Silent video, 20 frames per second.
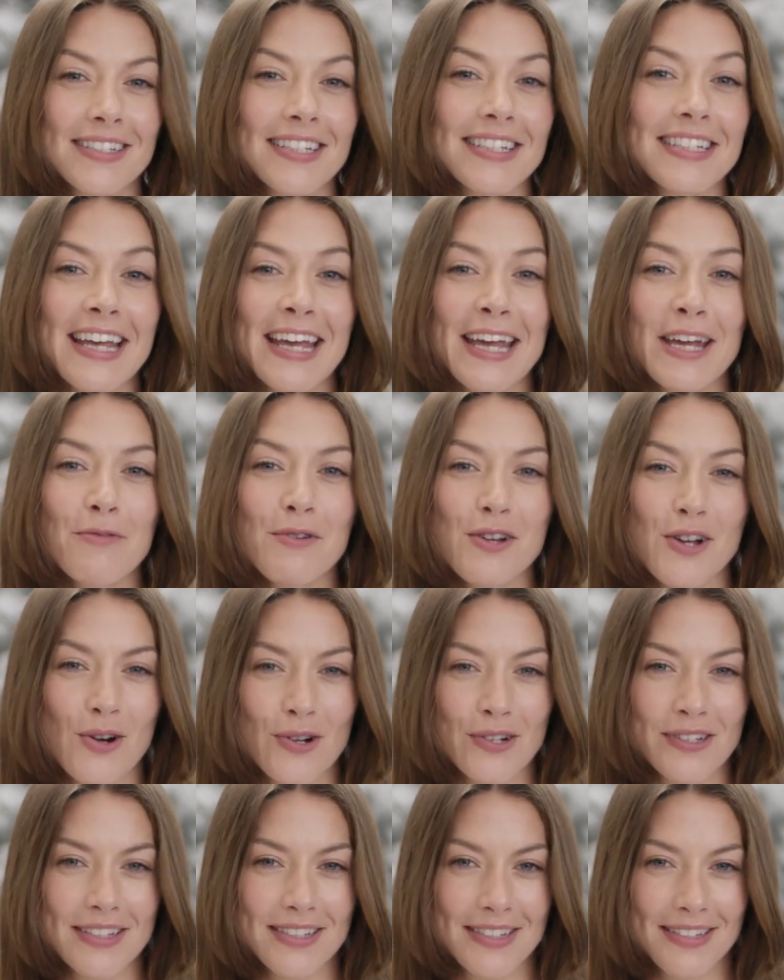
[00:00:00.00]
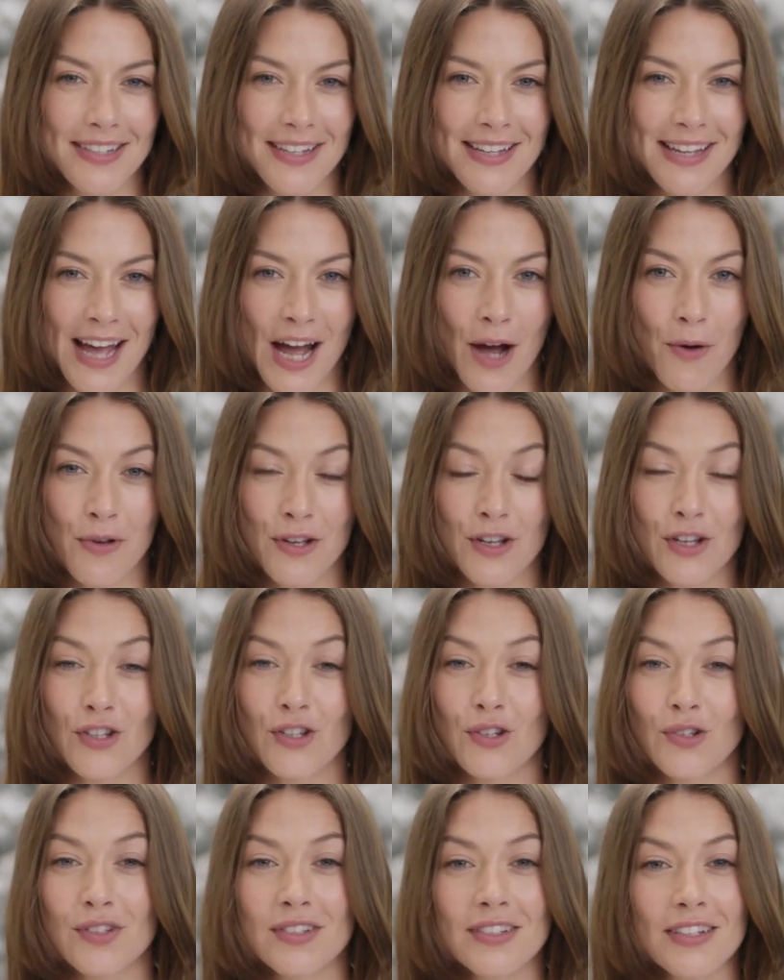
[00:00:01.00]
today we're going to see how we can
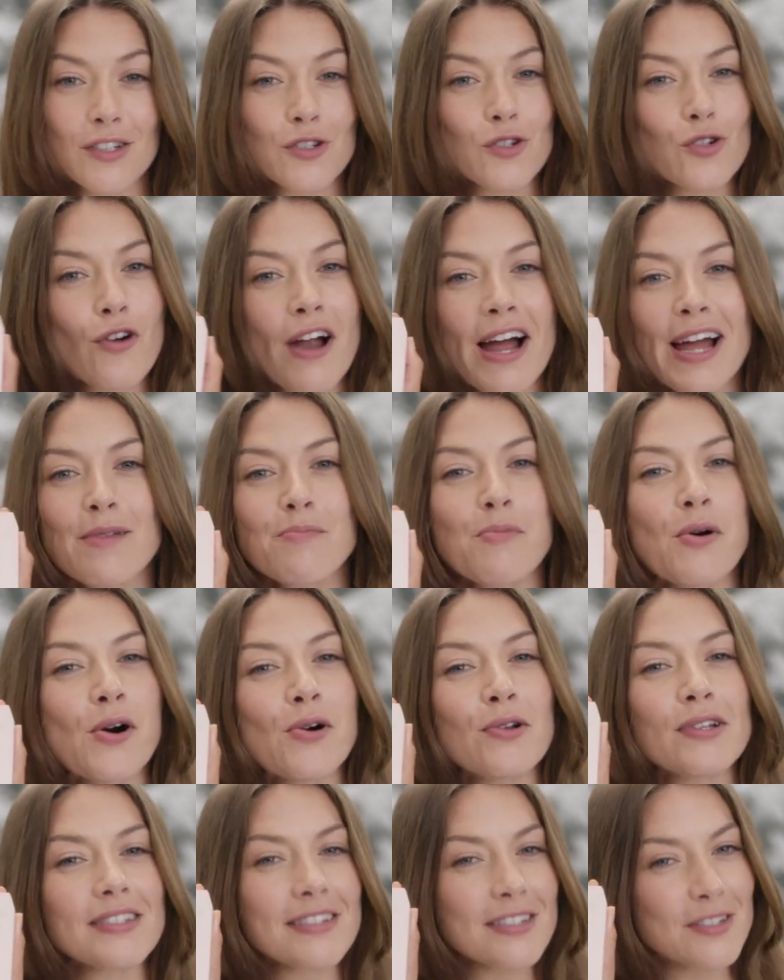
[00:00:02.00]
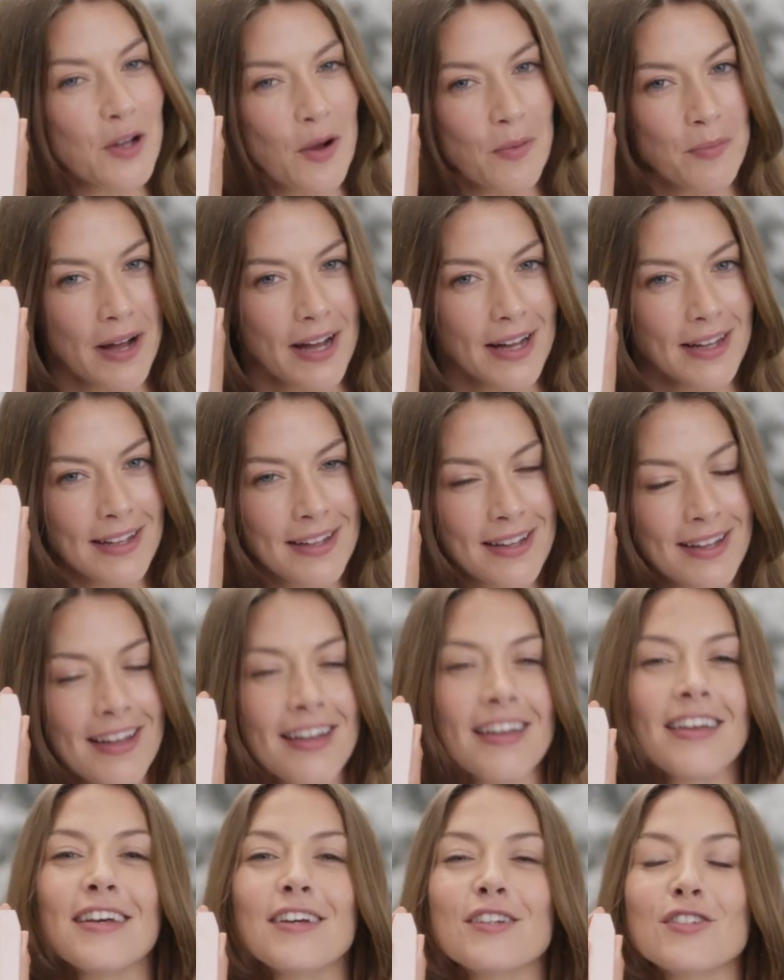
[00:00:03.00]
use TriPollar Stop Eye
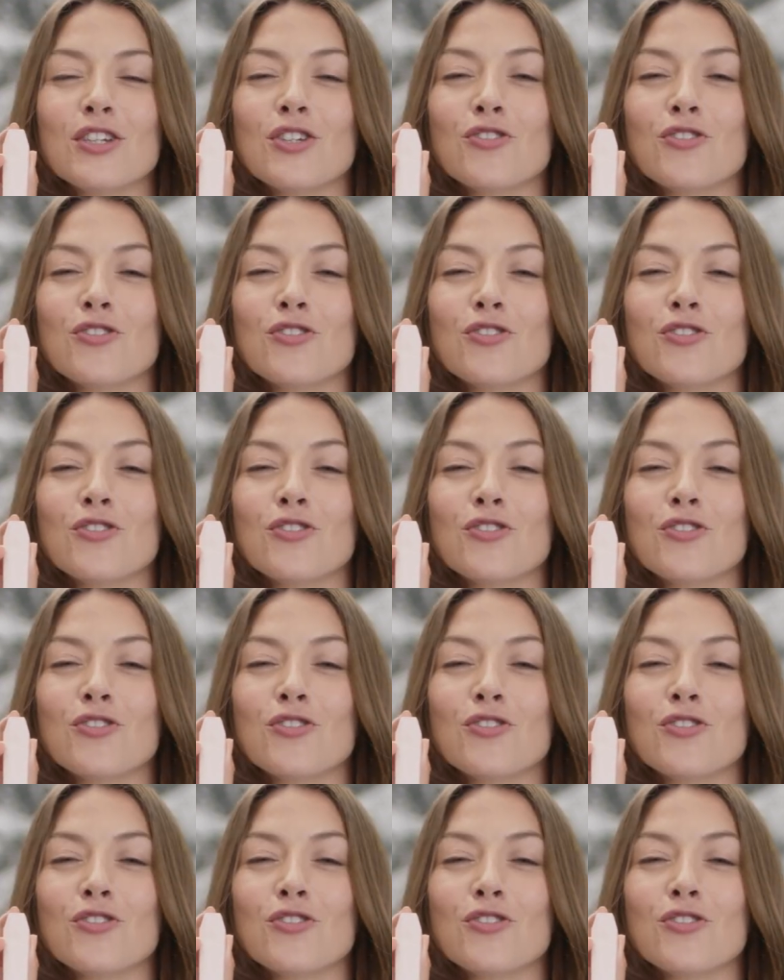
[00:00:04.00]
to